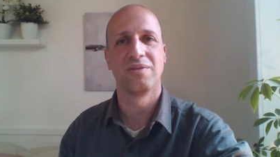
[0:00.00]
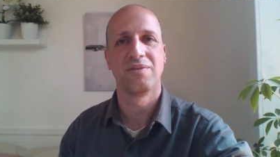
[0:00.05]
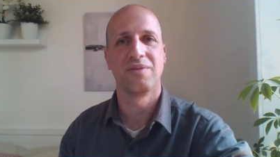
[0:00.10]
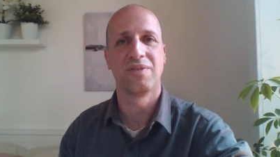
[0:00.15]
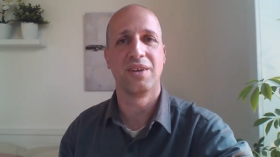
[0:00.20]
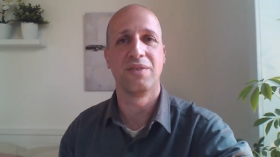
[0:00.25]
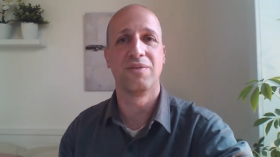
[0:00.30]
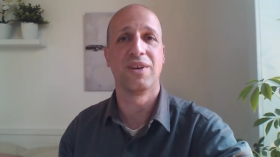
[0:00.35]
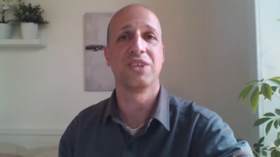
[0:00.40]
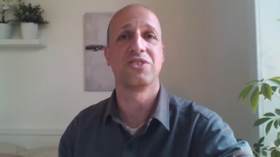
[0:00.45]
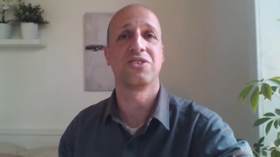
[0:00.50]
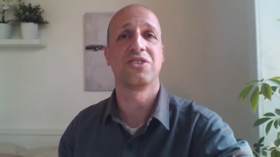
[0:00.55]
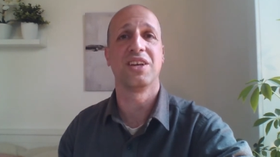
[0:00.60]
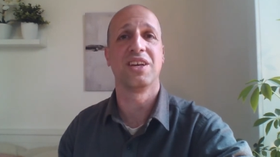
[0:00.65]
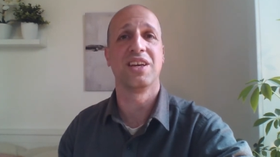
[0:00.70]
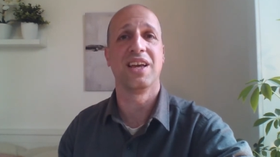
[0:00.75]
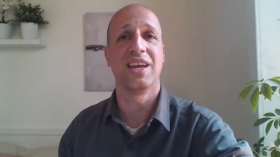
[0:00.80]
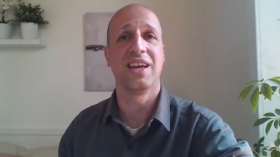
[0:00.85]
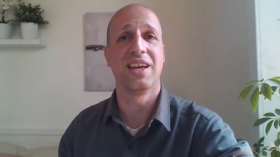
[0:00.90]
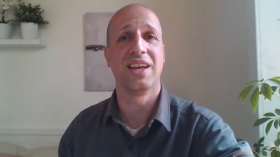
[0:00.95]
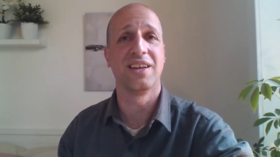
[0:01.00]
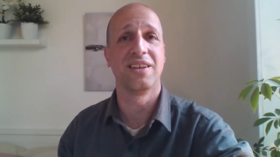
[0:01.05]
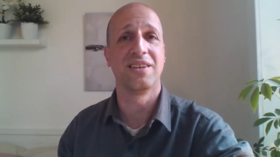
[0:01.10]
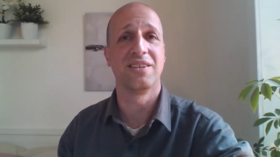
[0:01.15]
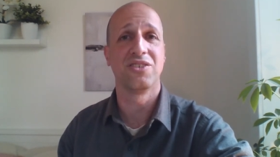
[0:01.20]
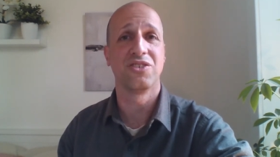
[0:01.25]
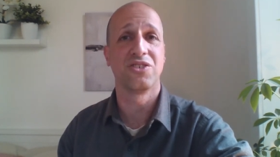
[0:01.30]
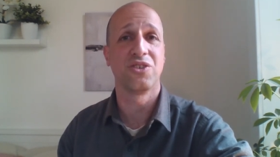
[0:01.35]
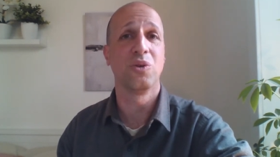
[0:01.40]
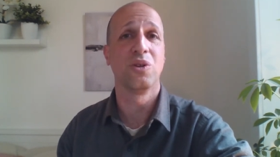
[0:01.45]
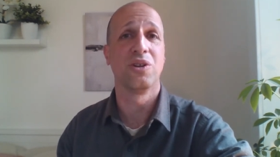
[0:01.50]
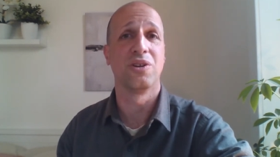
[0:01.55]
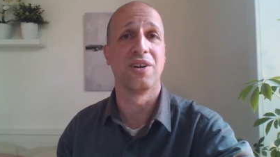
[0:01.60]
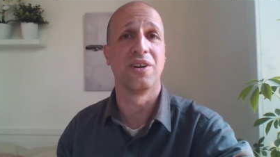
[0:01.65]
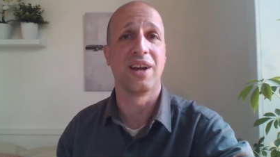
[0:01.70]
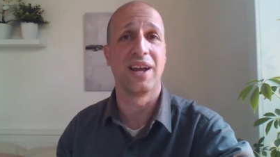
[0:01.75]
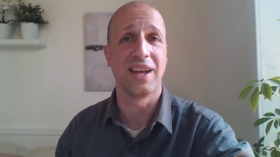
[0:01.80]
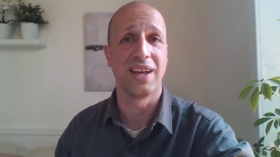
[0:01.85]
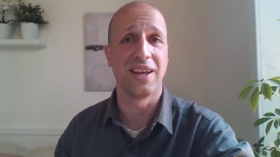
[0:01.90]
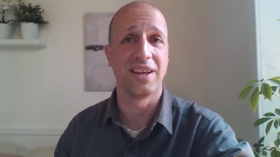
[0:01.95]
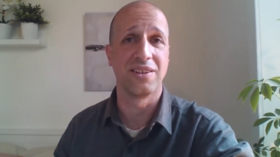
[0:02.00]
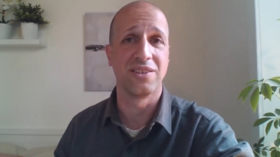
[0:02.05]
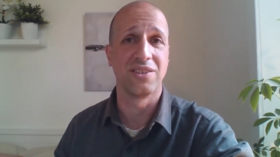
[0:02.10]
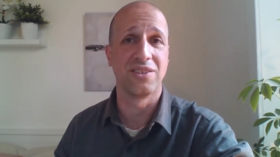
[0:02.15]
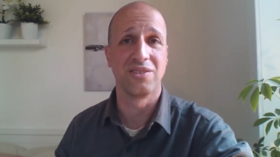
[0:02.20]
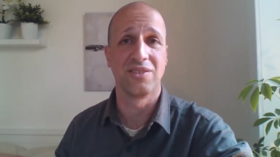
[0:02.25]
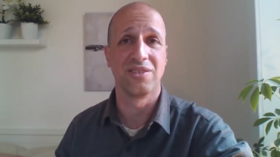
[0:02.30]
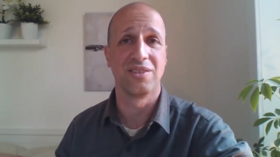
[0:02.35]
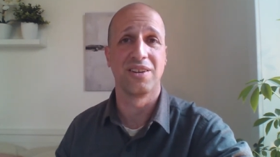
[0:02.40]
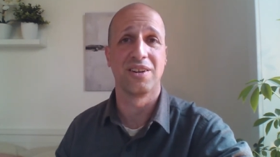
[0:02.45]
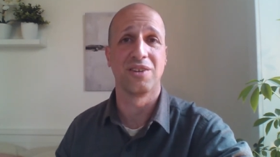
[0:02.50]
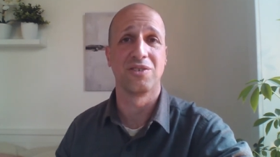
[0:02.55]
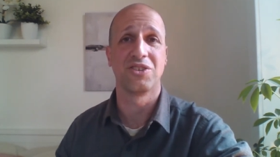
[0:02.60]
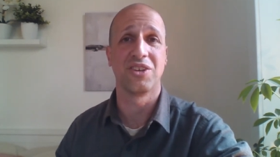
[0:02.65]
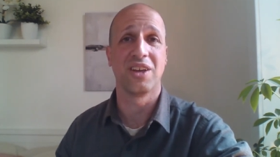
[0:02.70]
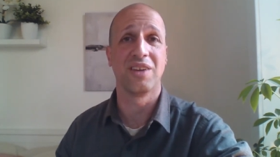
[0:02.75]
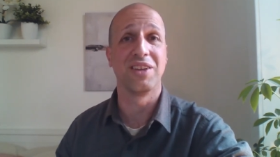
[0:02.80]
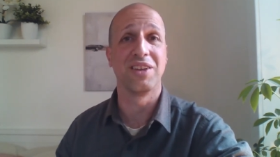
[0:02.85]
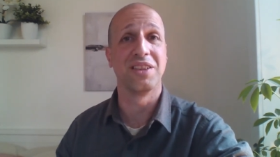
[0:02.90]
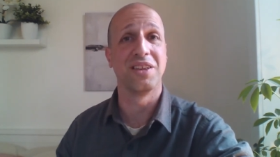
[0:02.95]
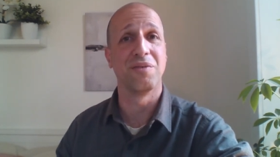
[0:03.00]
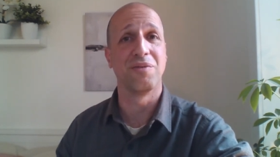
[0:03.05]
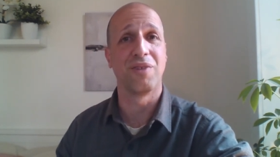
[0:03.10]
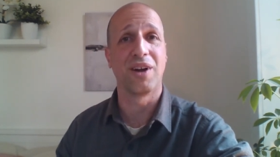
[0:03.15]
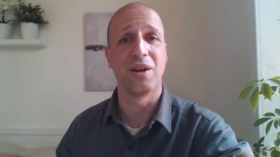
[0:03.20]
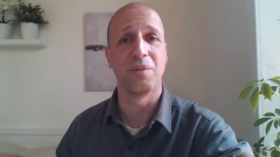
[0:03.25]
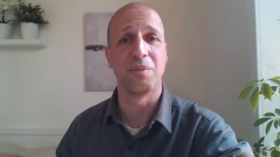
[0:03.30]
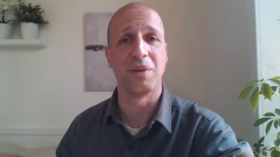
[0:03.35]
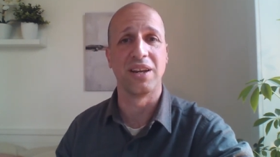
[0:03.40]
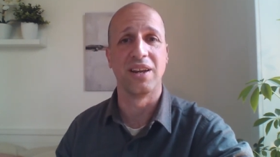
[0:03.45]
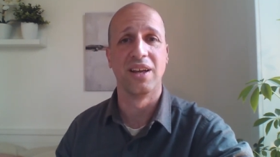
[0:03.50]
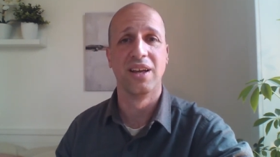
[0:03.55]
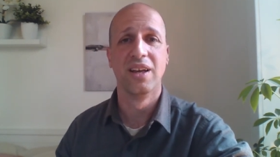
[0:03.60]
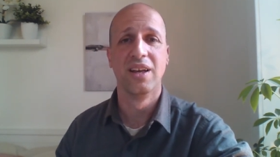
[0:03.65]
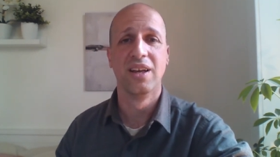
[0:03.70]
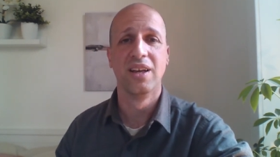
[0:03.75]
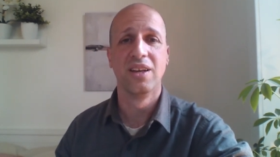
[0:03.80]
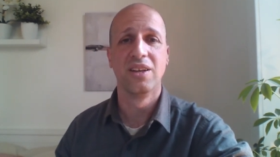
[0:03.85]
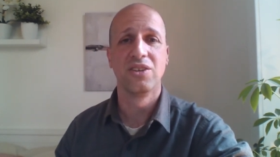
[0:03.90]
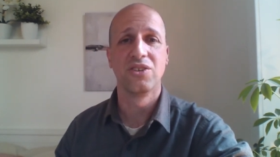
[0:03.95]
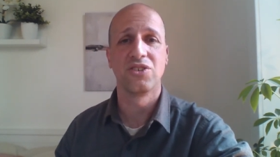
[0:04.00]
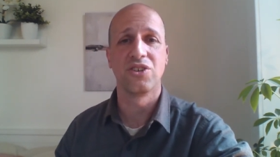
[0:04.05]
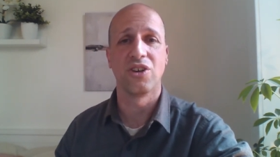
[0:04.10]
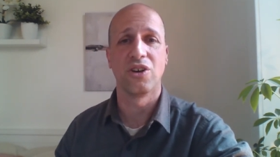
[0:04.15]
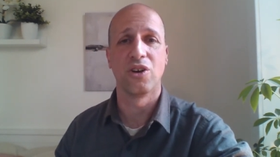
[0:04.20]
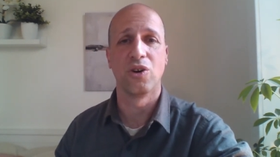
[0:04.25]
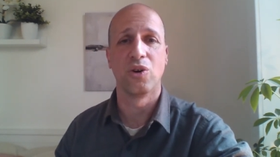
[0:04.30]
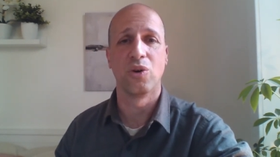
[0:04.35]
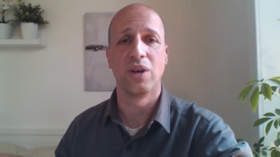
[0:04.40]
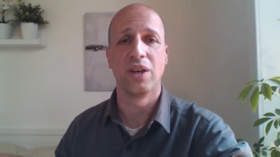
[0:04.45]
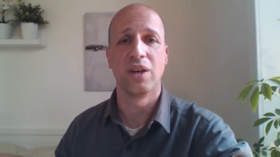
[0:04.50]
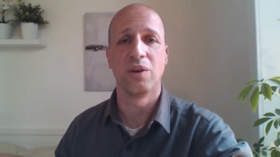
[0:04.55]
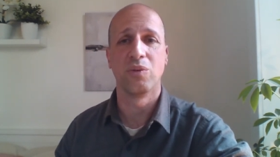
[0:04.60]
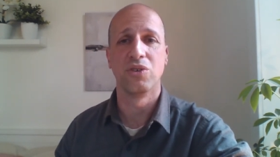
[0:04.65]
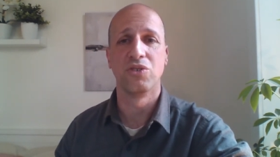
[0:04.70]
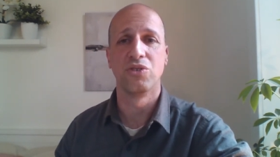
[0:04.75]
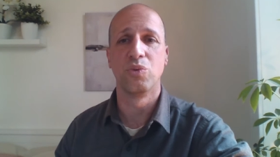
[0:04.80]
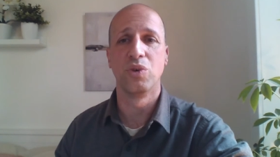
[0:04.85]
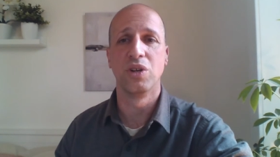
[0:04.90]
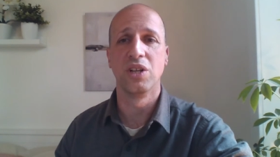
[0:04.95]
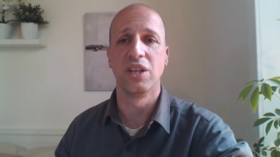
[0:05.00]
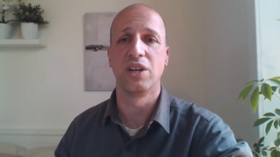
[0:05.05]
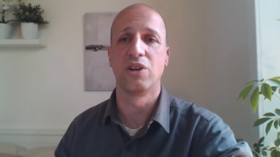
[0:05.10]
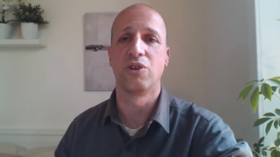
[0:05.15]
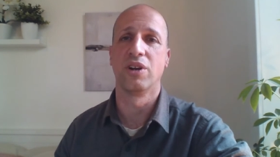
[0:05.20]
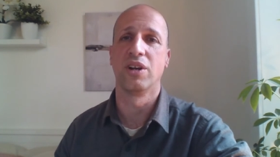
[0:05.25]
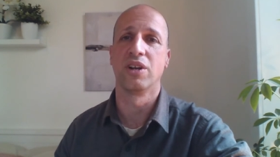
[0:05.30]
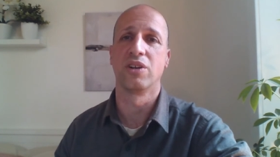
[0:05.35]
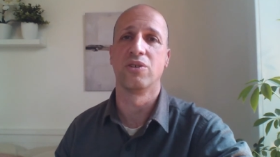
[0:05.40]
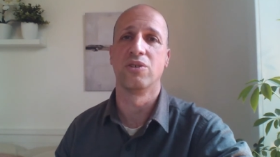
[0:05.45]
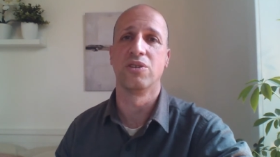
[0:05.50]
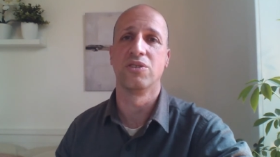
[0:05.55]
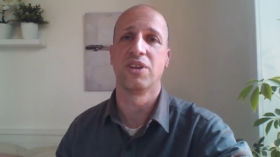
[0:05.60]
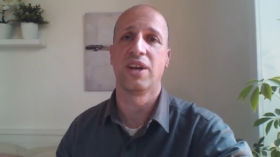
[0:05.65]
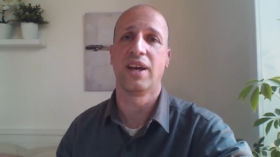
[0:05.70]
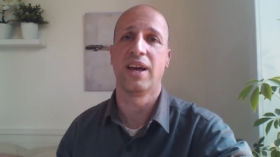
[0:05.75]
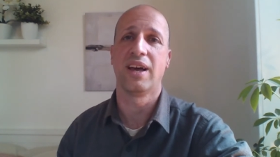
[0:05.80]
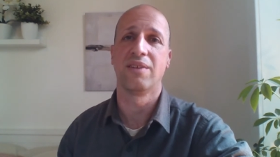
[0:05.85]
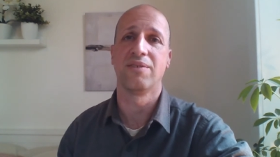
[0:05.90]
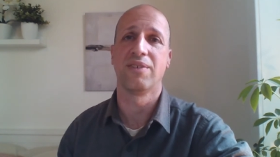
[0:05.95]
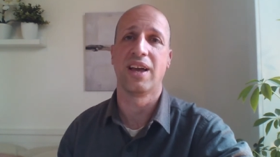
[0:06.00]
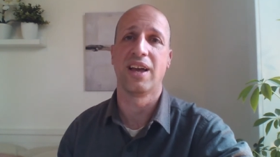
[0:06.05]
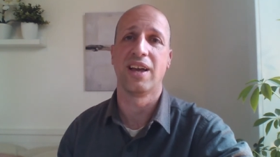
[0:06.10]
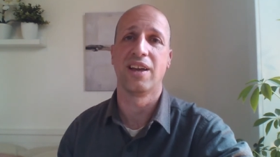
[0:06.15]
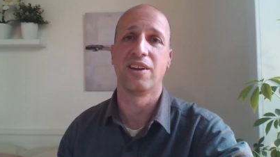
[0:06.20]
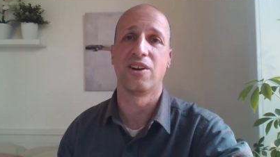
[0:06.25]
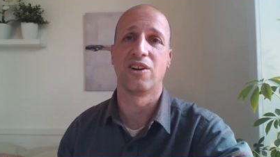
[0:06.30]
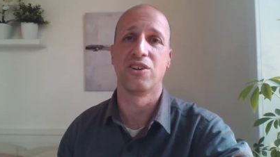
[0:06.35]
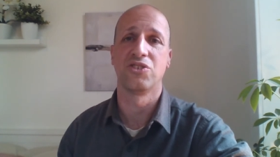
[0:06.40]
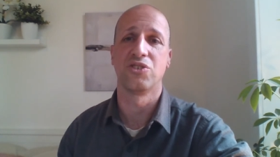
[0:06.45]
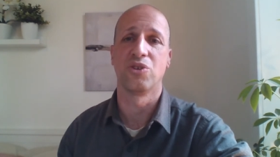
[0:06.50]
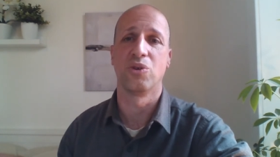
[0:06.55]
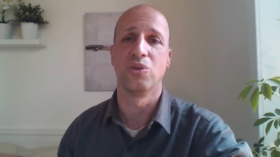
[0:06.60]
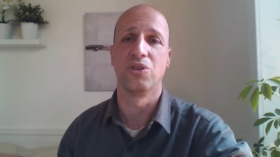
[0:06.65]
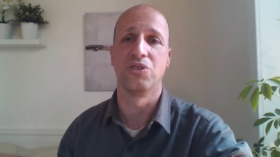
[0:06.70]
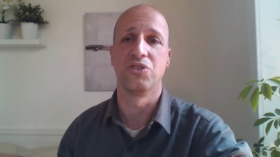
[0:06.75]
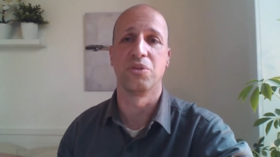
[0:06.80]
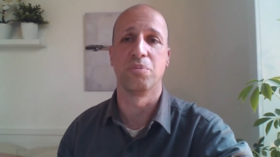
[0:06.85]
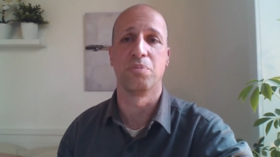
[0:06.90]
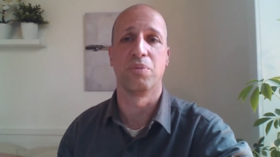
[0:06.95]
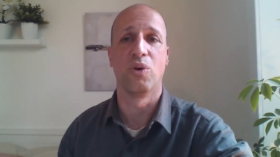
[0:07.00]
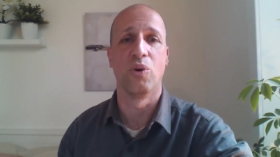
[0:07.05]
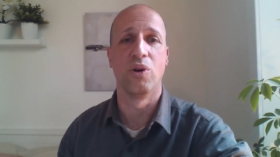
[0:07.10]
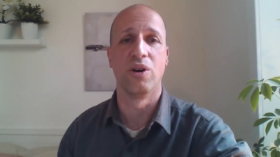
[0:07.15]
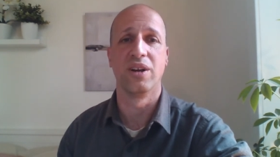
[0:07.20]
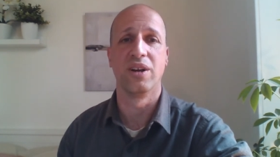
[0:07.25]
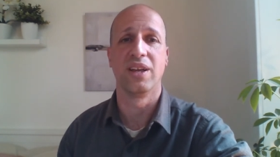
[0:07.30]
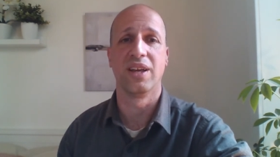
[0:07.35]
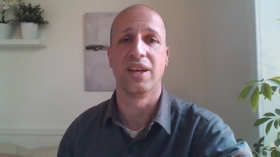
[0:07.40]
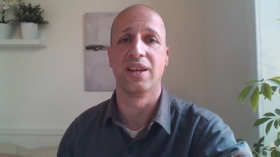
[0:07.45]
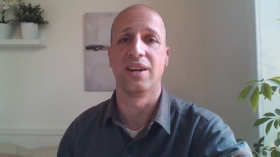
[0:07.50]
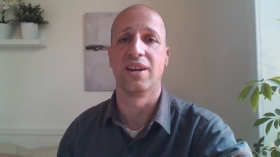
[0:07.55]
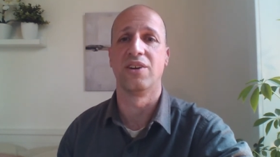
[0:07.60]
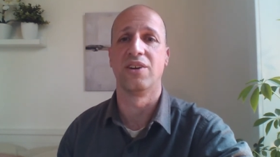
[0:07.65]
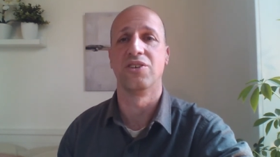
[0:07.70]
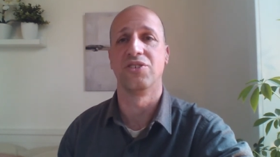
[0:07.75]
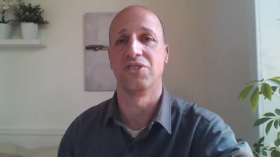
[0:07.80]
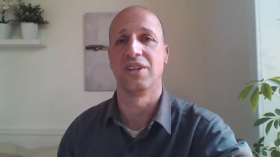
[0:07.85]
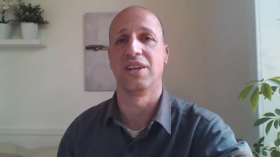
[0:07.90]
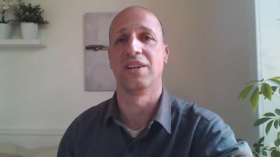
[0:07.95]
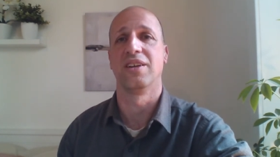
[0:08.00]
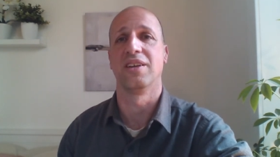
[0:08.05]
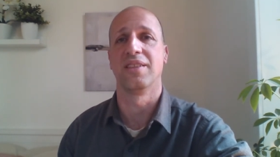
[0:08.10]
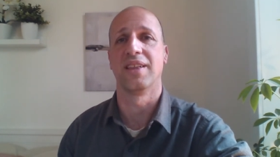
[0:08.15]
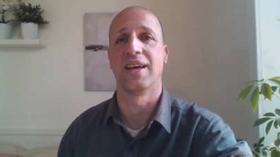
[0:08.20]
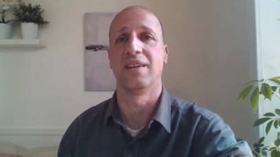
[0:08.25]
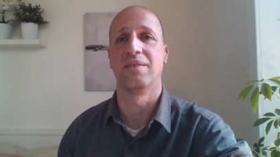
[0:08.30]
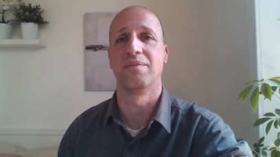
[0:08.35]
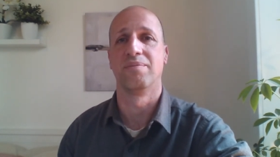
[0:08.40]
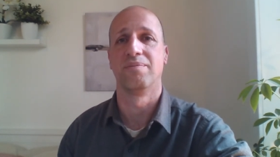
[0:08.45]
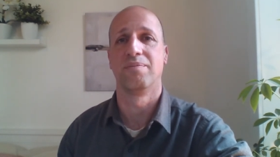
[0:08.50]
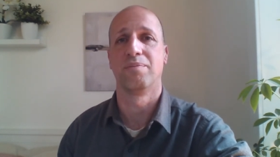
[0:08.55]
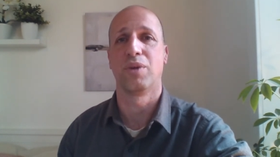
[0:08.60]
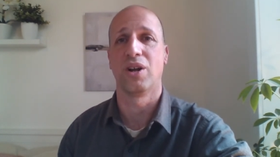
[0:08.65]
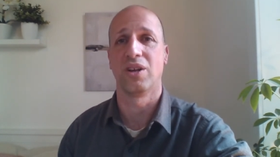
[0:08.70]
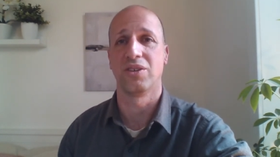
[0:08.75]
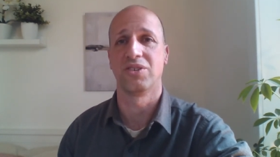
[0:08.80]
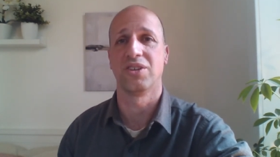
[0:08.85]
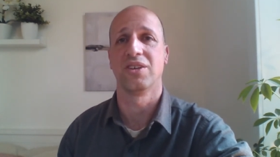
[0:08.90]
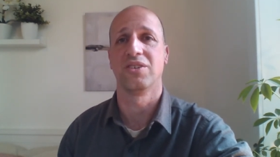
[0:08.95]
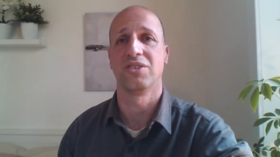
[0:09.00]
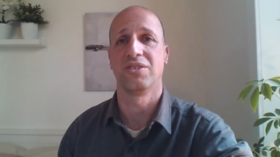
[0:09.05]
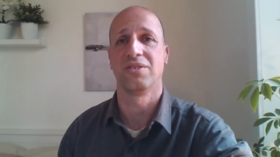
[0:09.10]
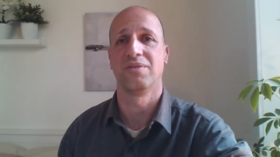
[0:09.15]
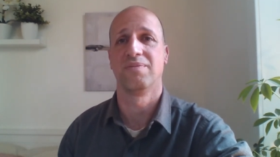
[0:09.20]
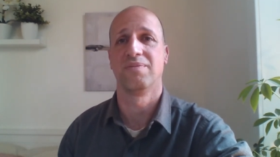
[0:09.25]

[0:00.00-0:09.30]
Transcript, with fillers: investing in solar and you know saving the environment. So it was really critical to have A&R Solar support in understanding that process.